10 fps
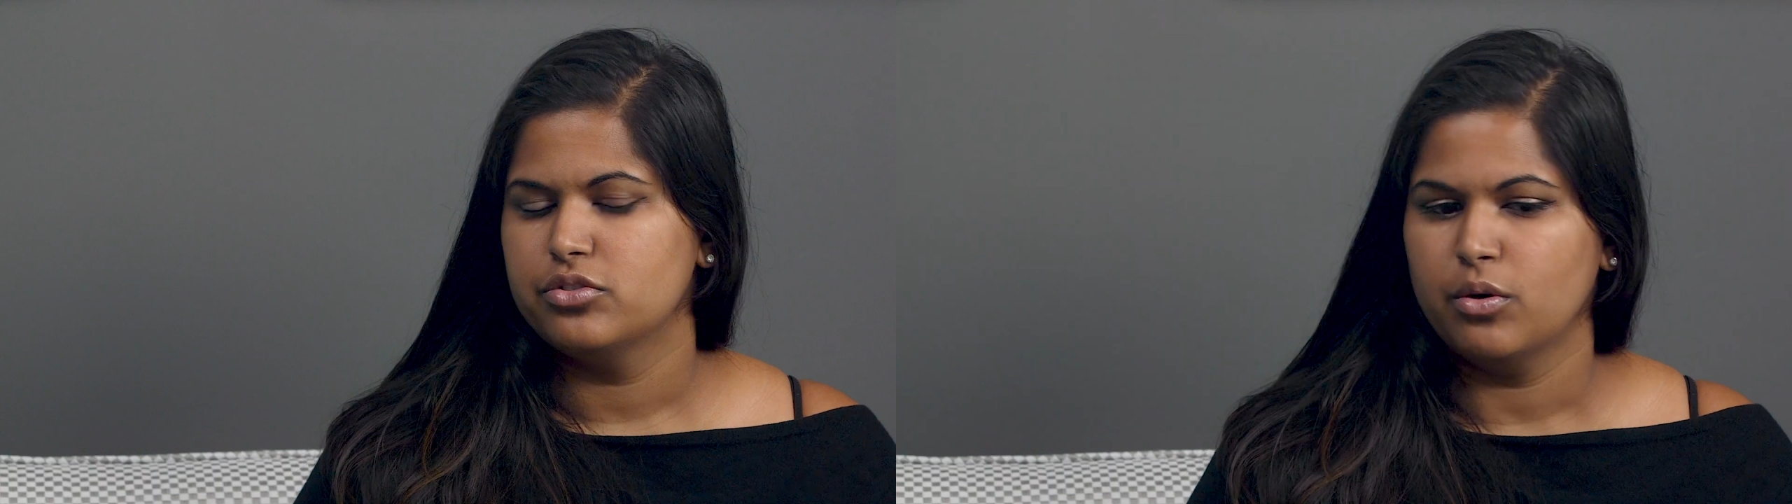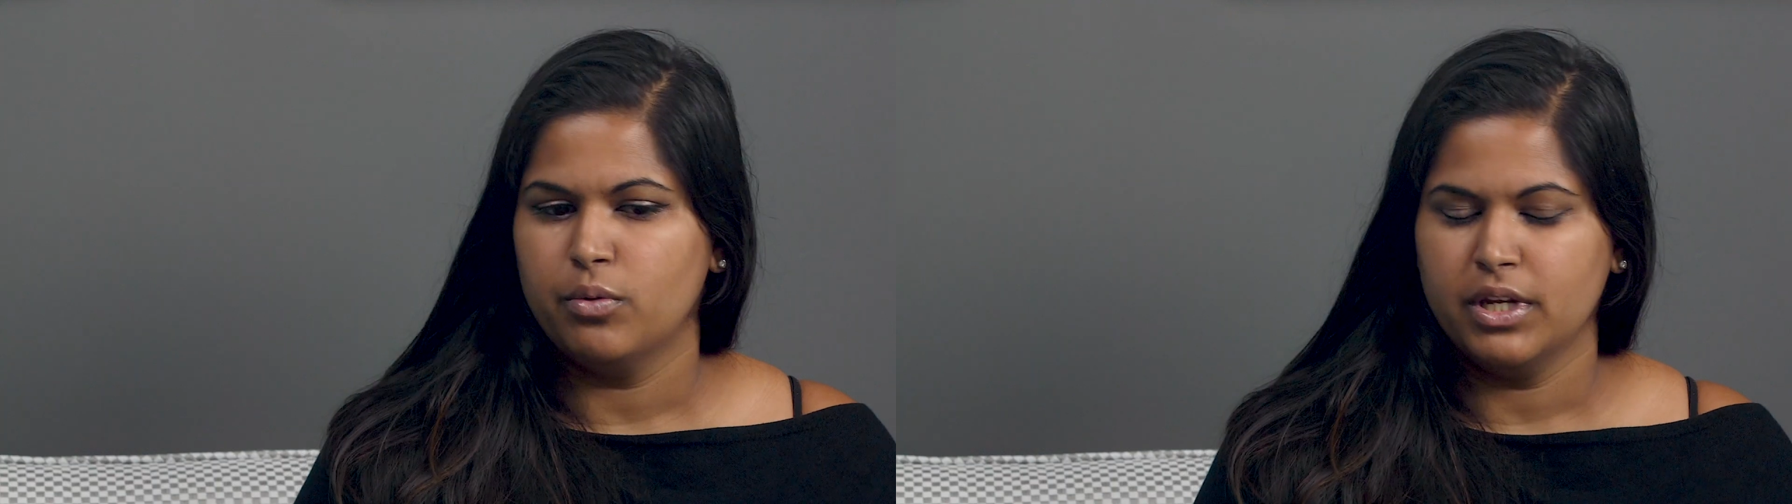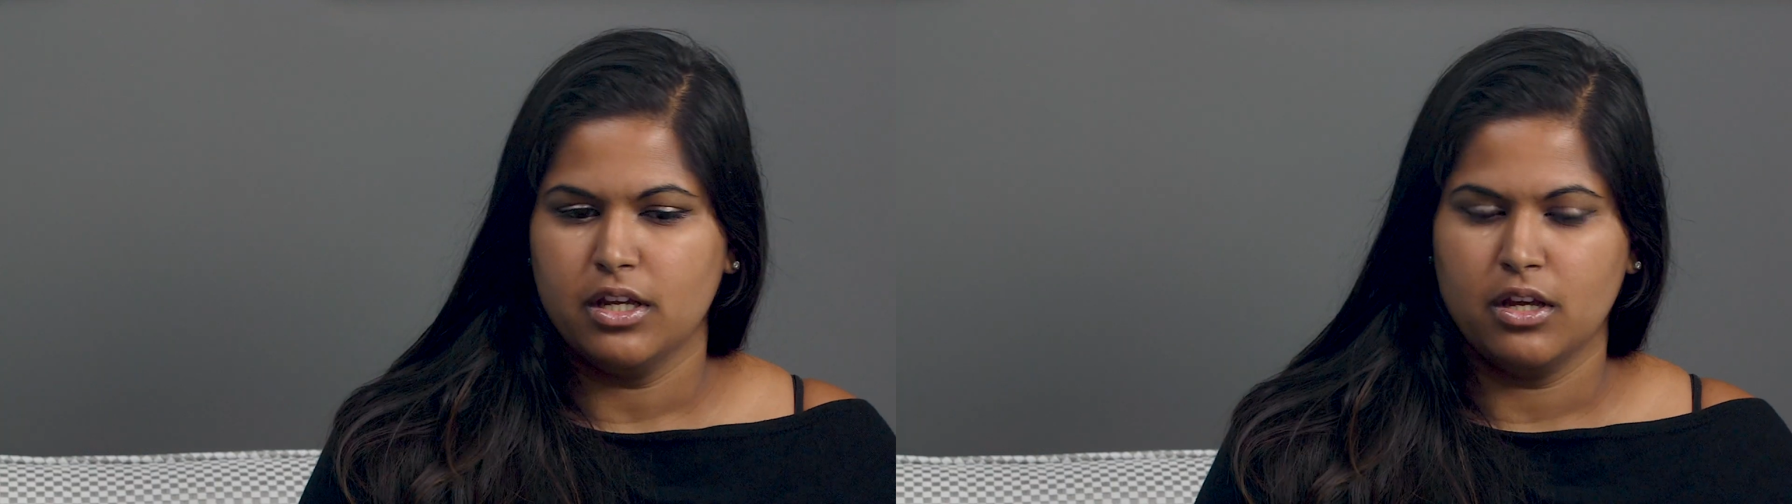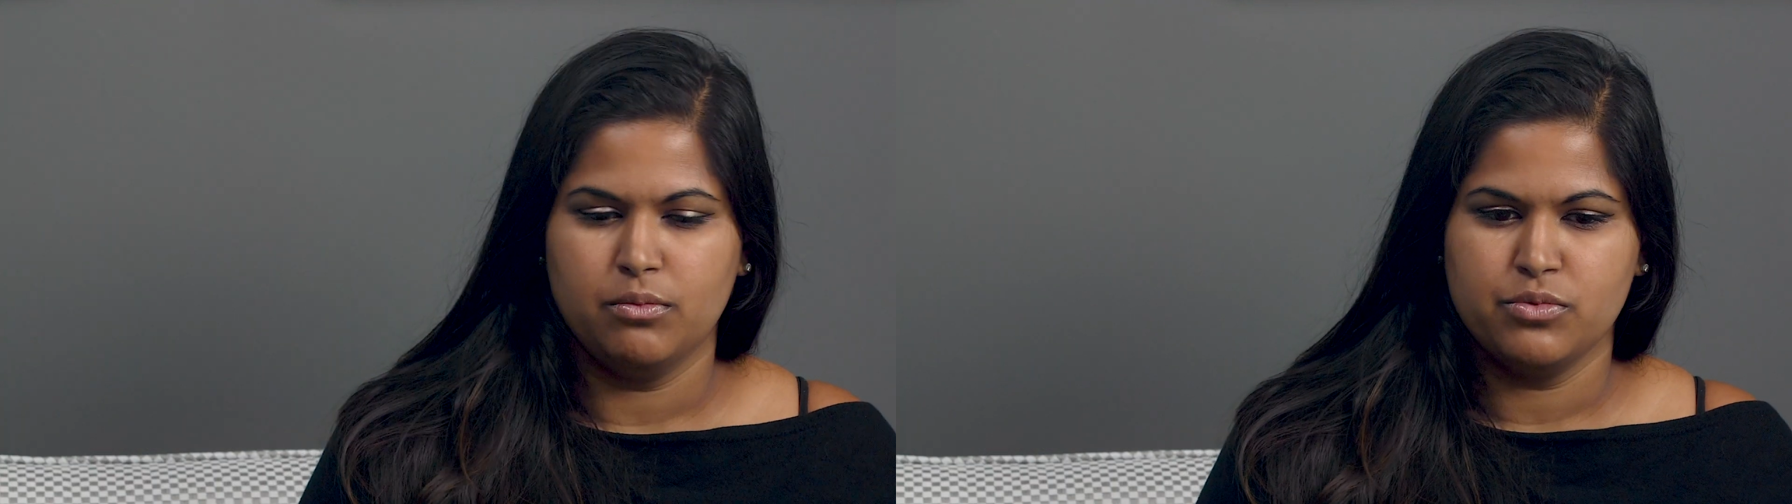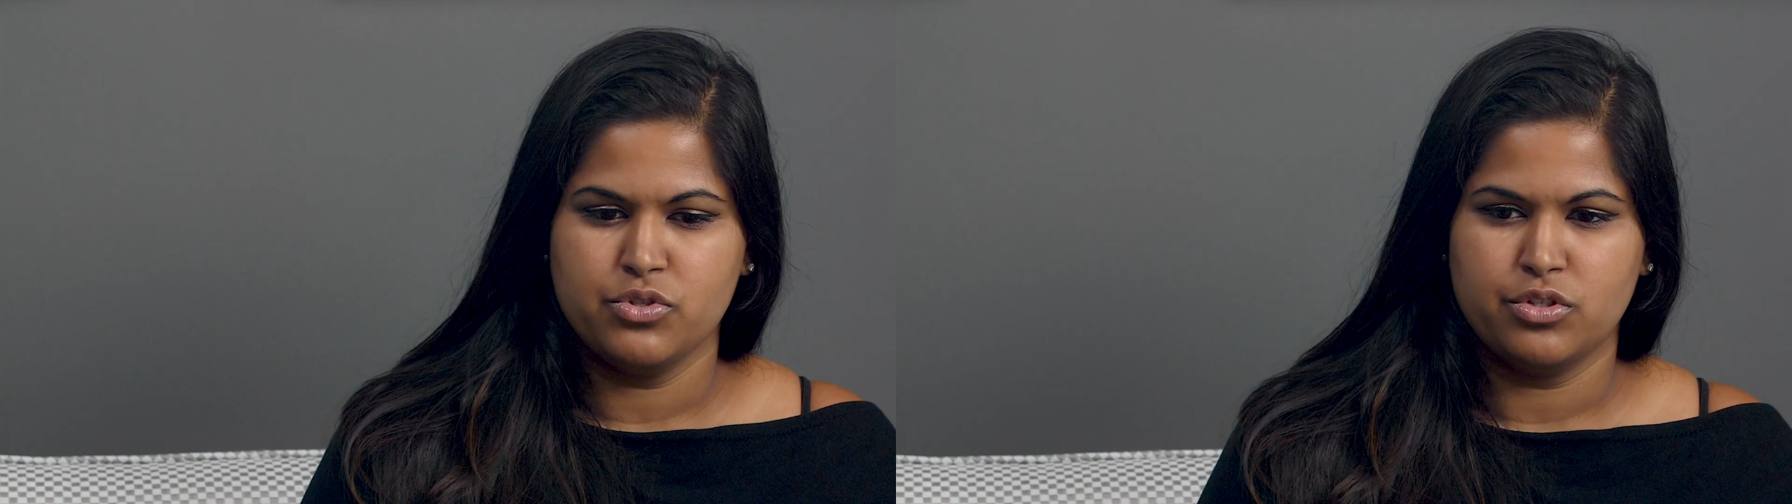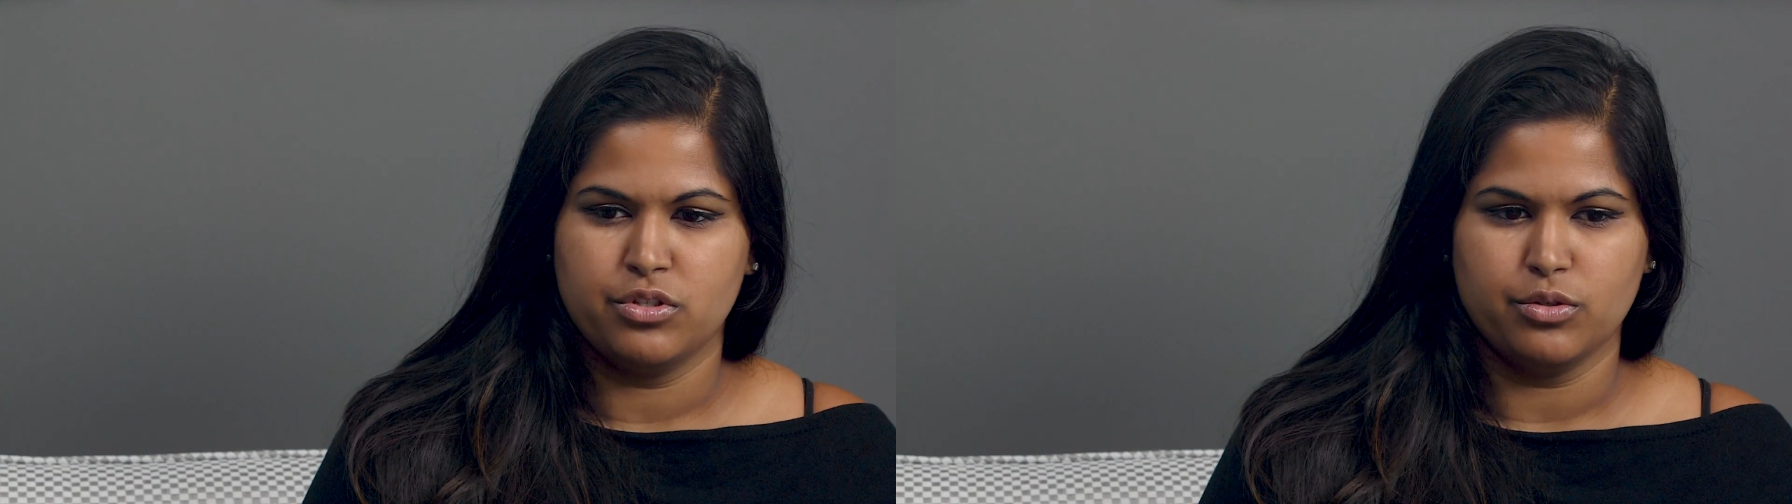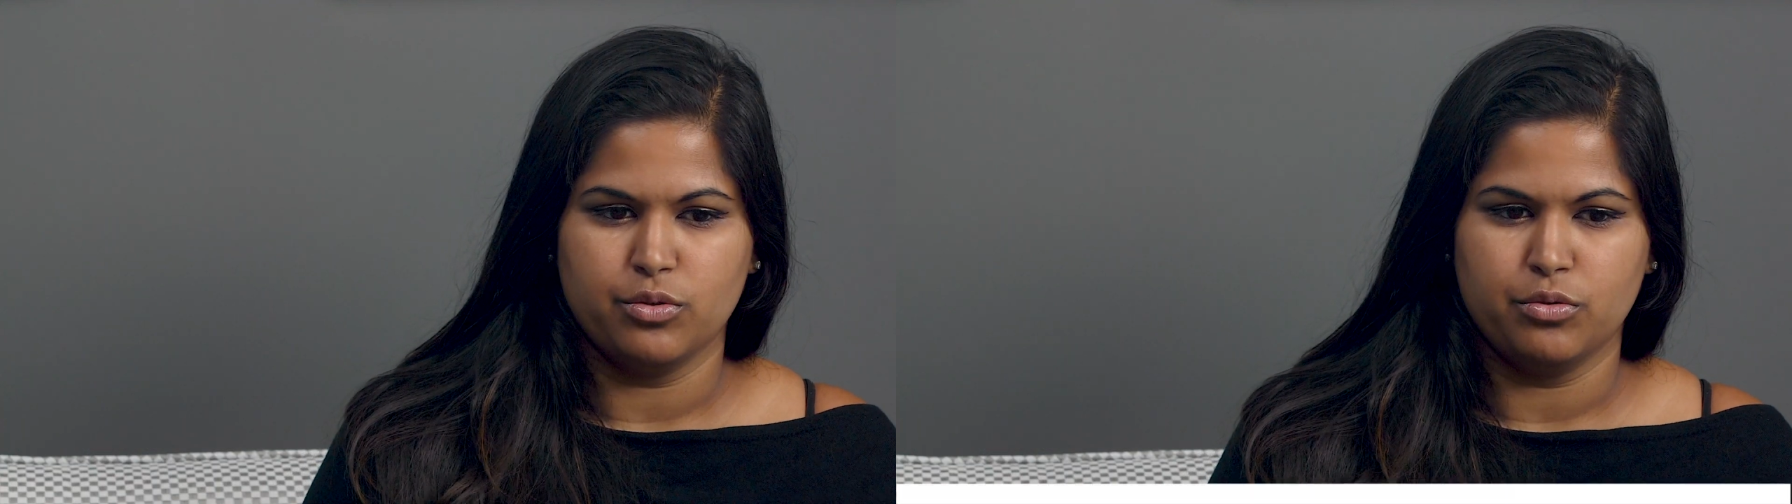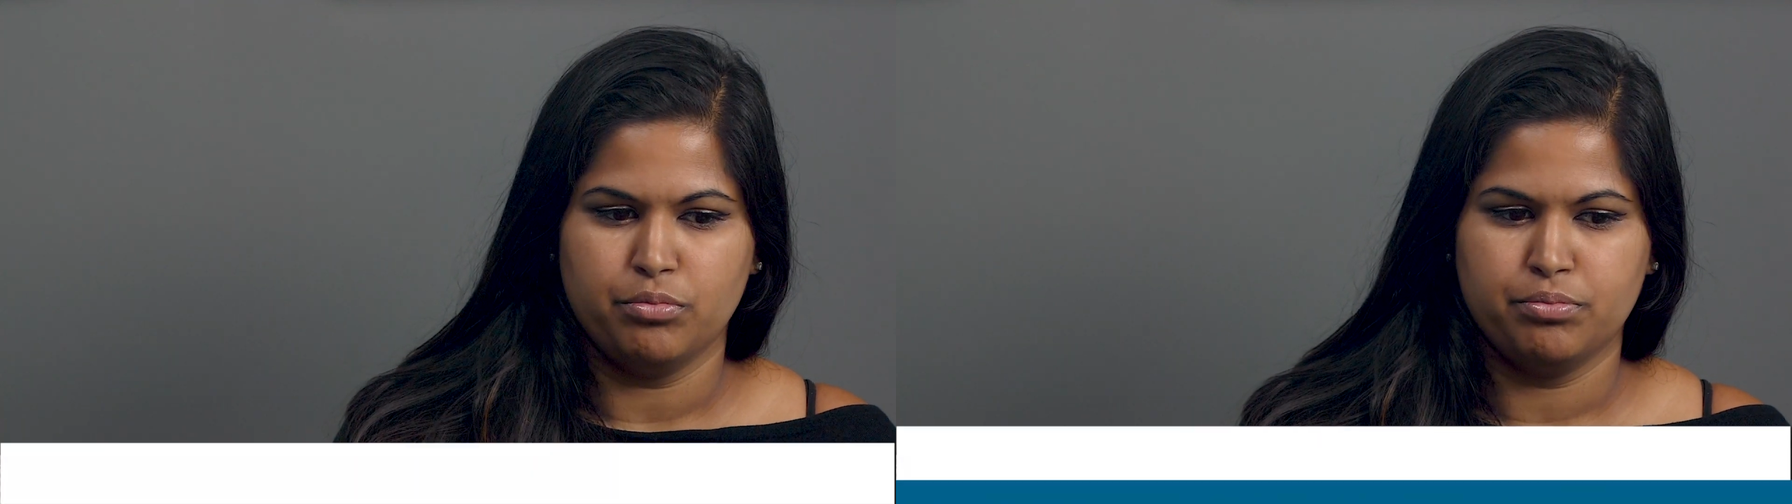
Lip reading: So when it comes to